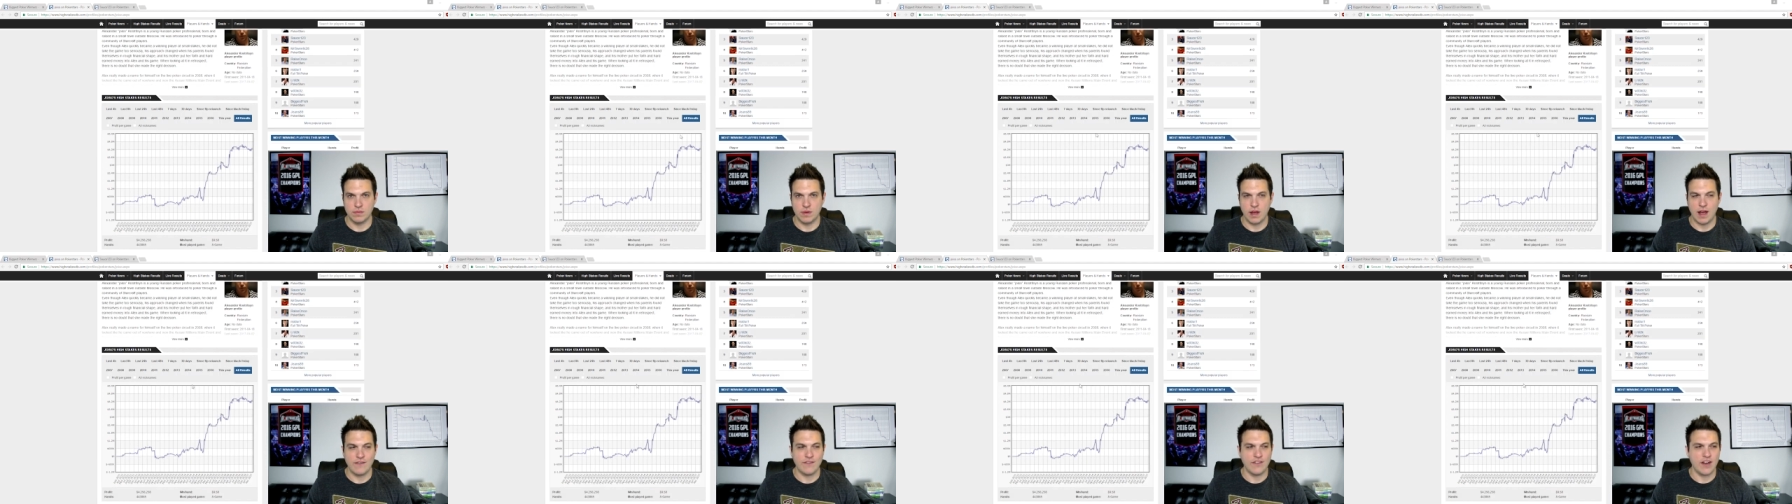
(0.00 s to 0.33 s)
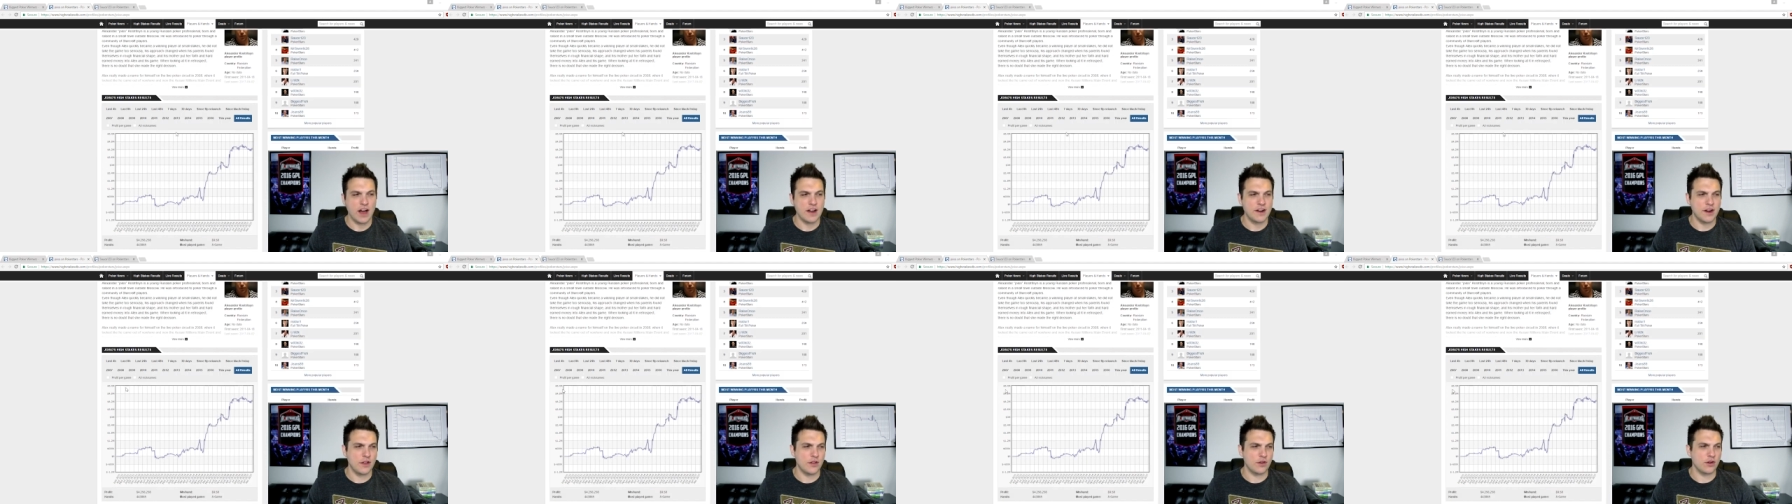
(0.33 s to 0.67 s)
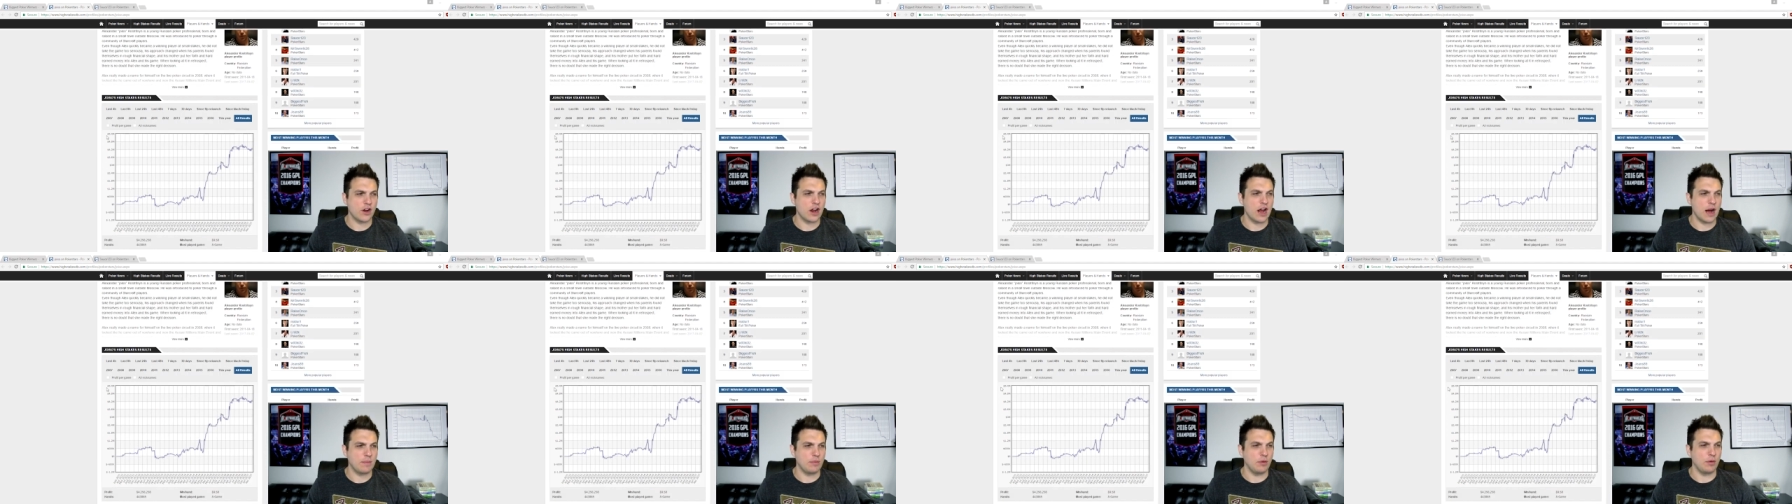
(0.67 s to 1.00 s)
I've got another
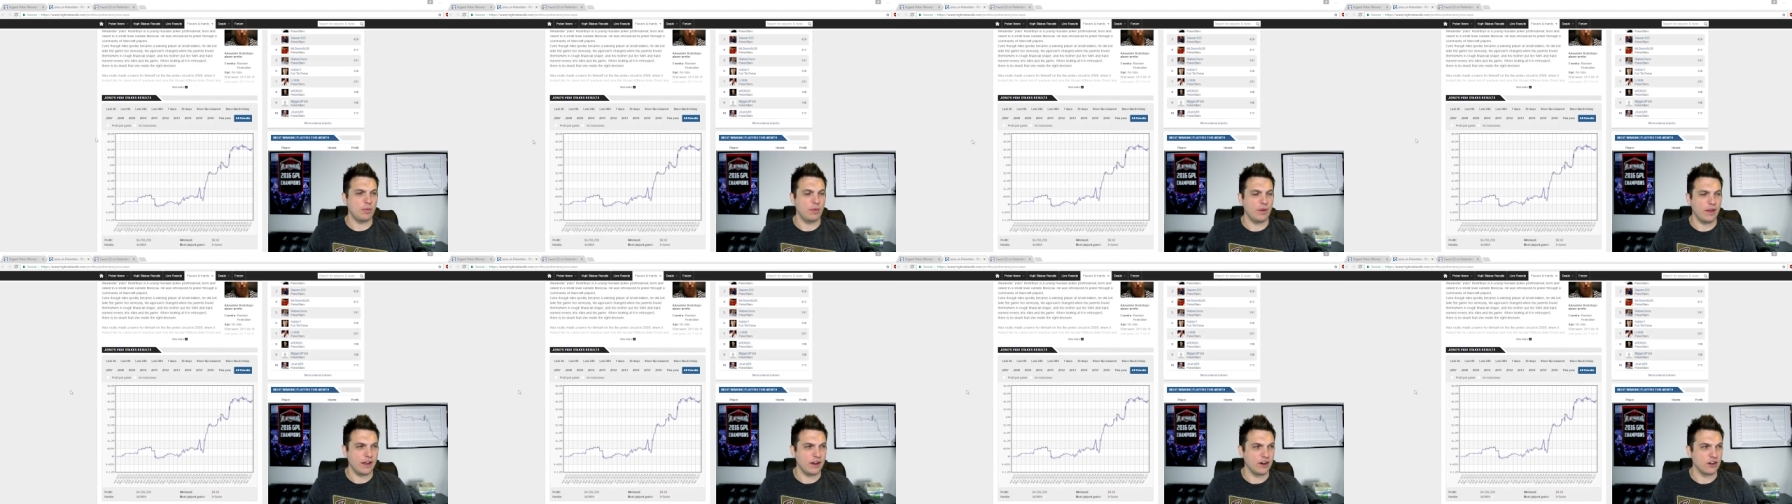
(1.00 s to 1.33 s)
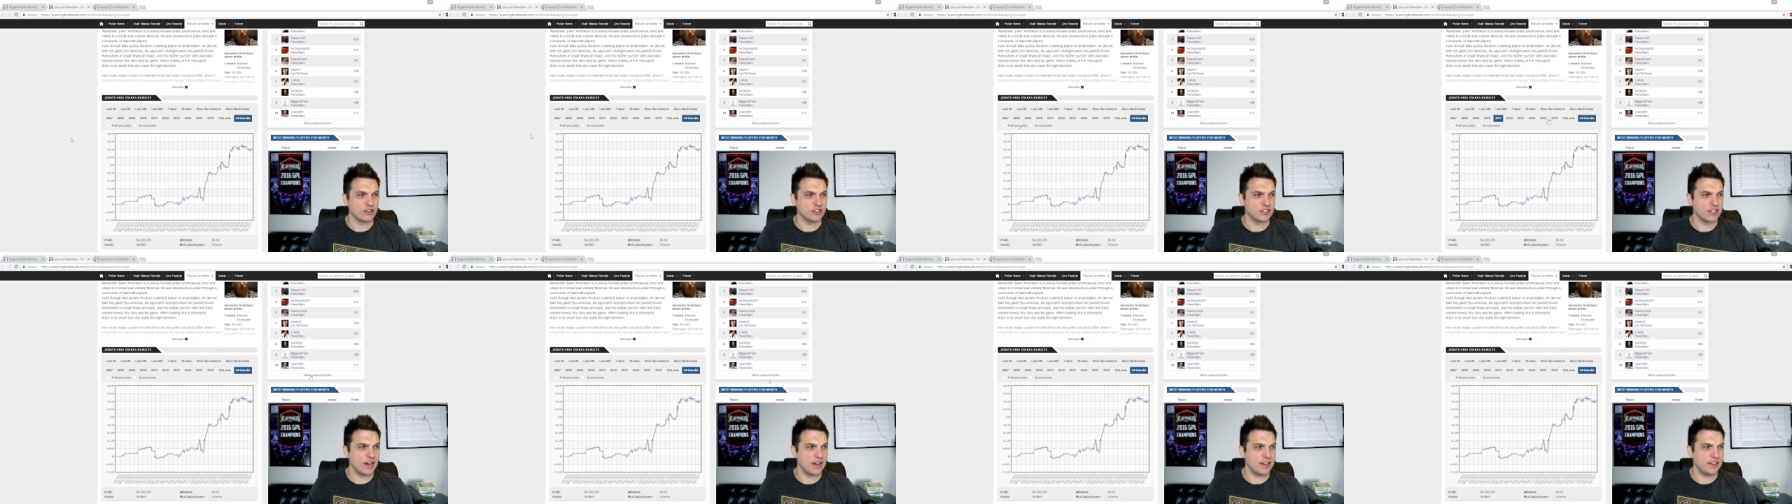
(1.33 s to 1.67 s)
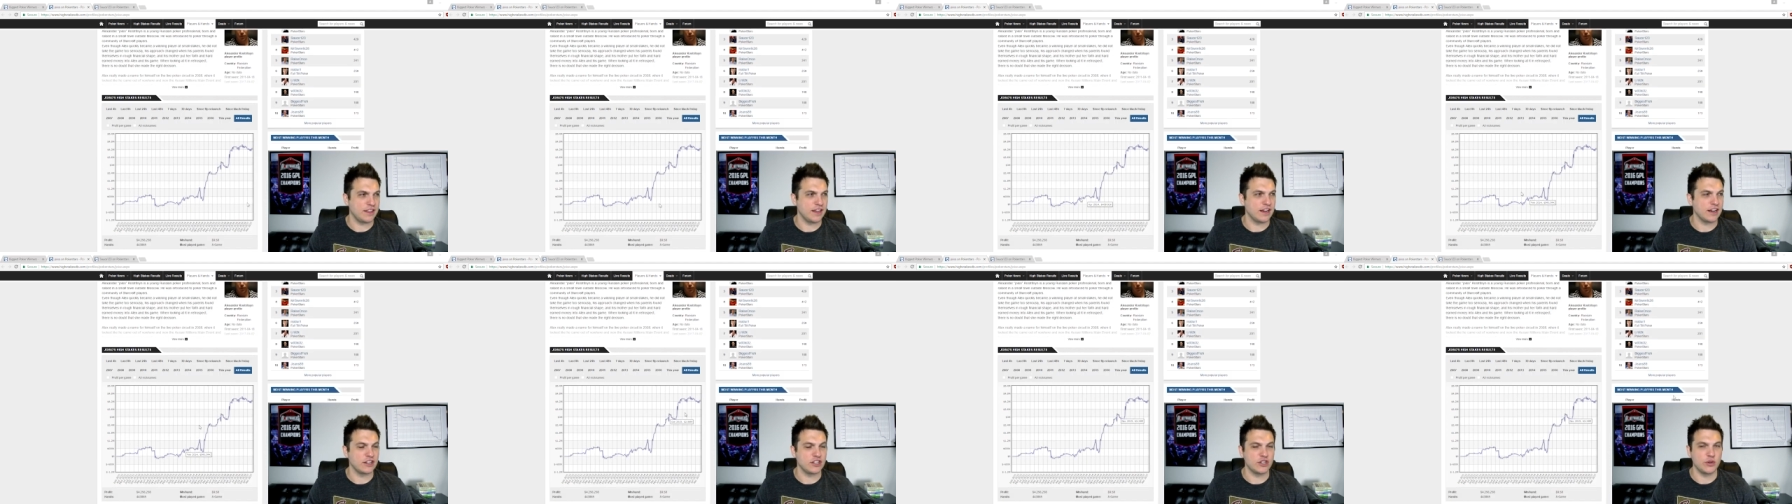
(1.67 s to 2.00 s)
couple players that I
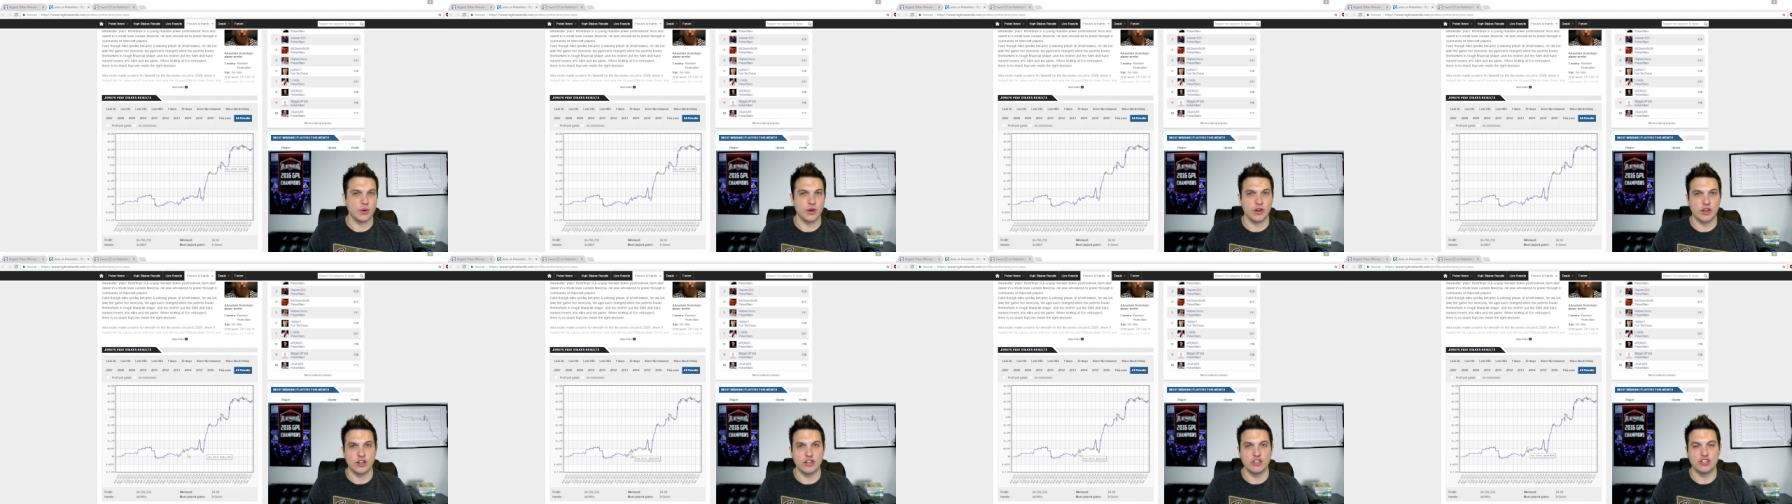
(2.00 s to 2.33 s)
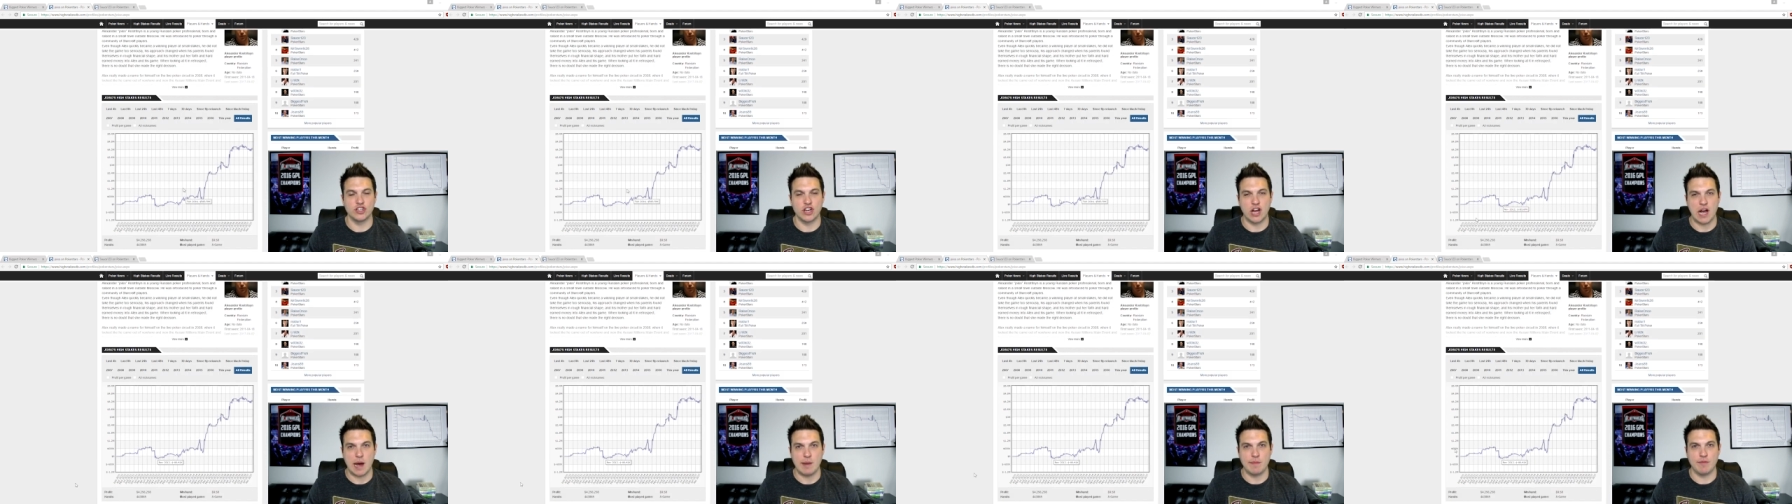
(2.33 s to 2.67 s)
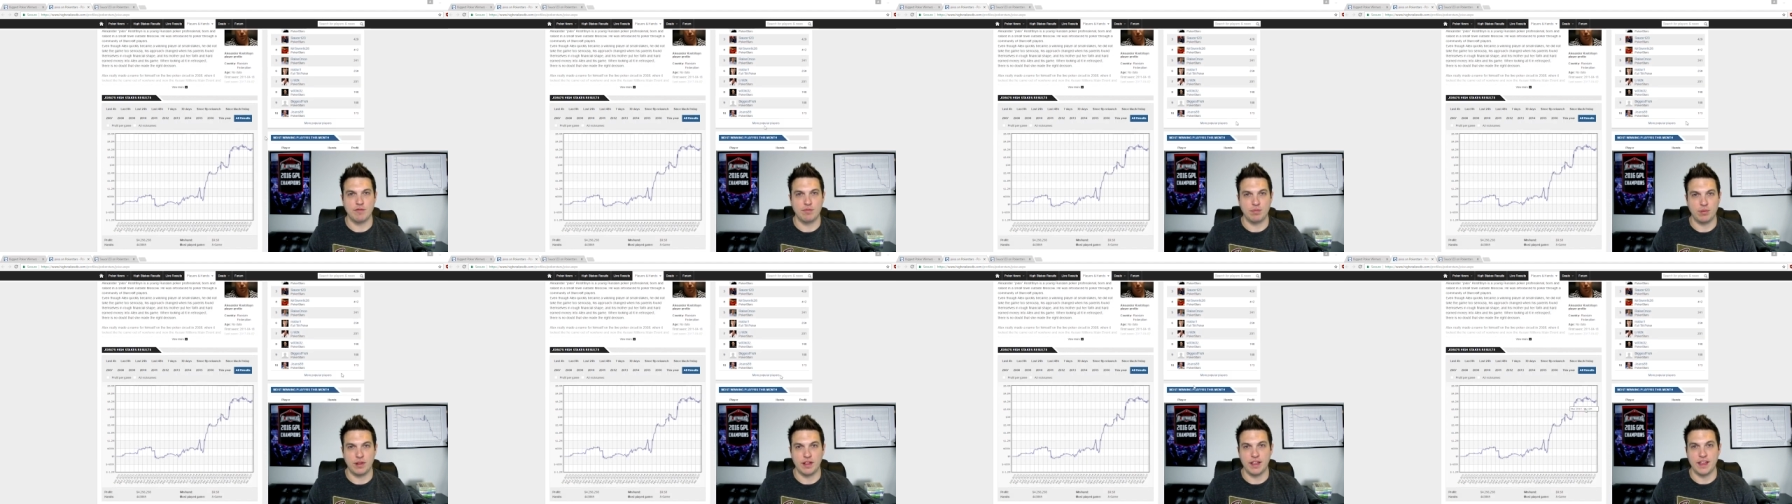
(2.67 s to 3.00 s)
think do a good job
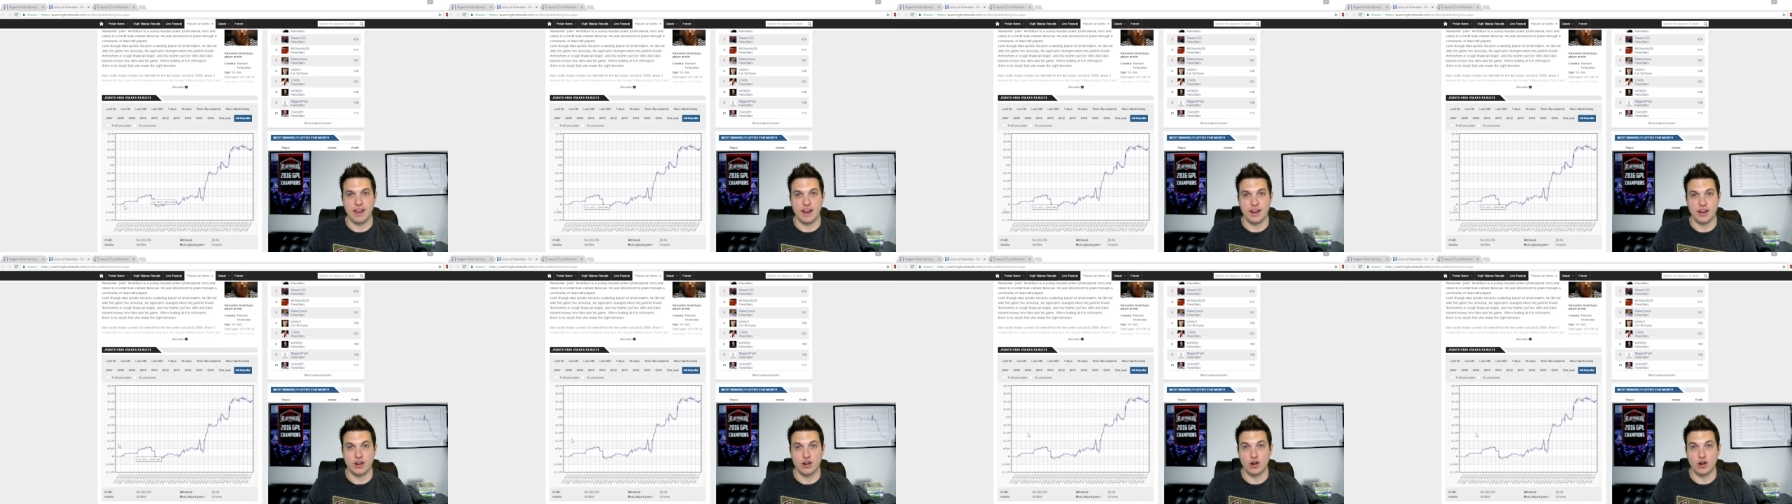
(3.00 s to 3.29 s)
of playing,